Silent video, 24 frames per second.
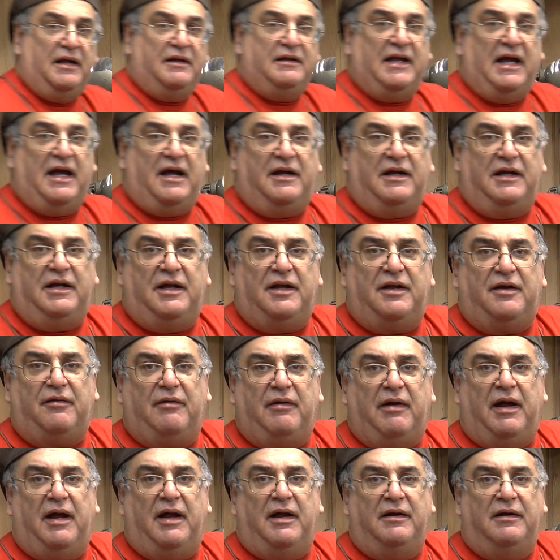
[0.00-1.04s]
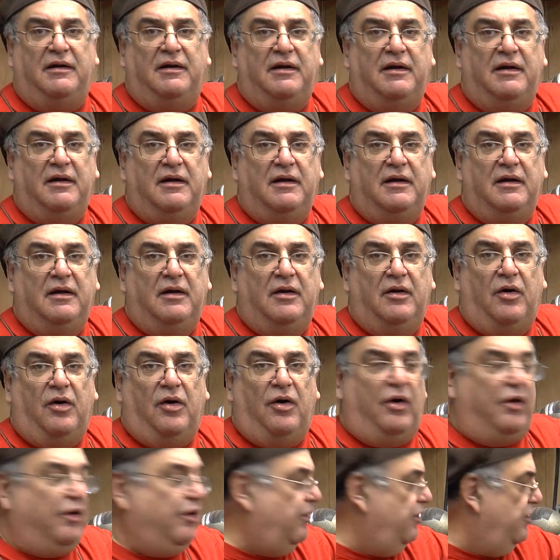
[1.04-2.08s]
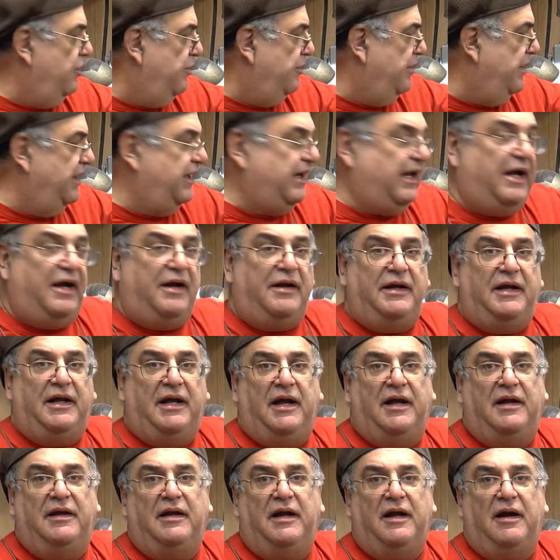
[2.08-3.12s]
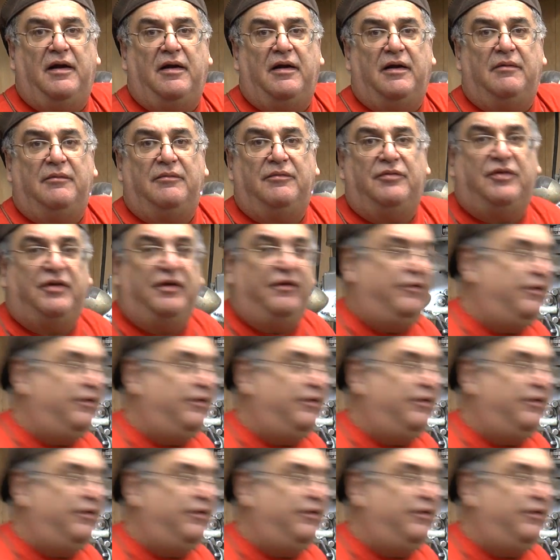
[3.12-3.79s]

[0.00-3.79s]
down the other end all the way down the end there. Let me see if